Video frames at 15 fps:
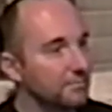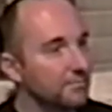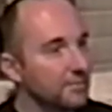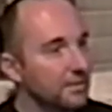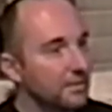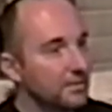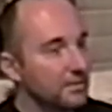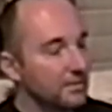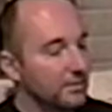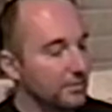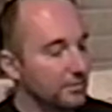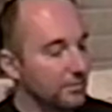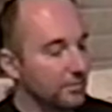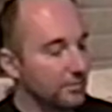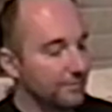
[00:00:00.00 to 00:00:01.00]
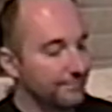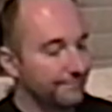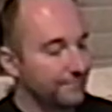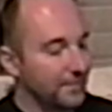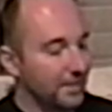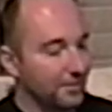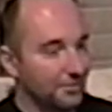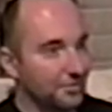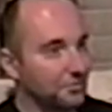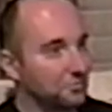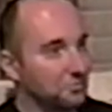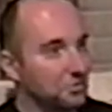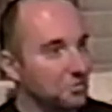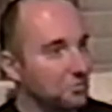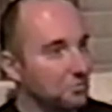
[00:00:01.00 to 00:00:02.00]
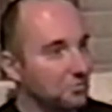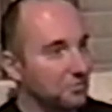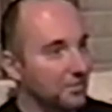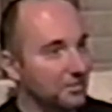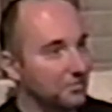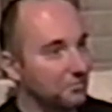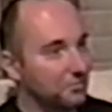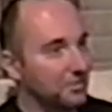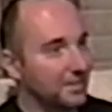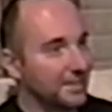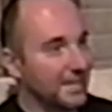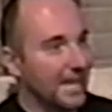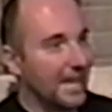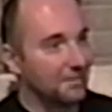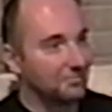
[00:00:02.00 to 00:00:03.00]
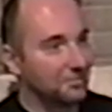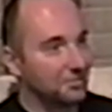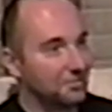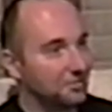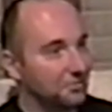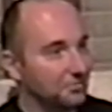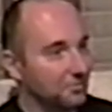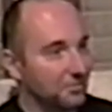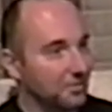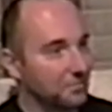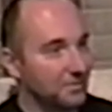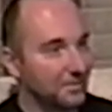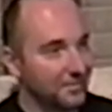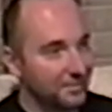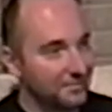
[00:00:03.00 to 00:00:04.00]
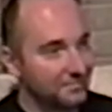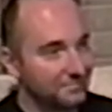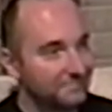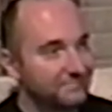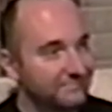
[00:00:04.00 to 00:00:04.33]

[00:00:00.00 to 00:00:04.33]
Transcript: And it was just yeah, certain rituals that you feel like you have to do for some reason.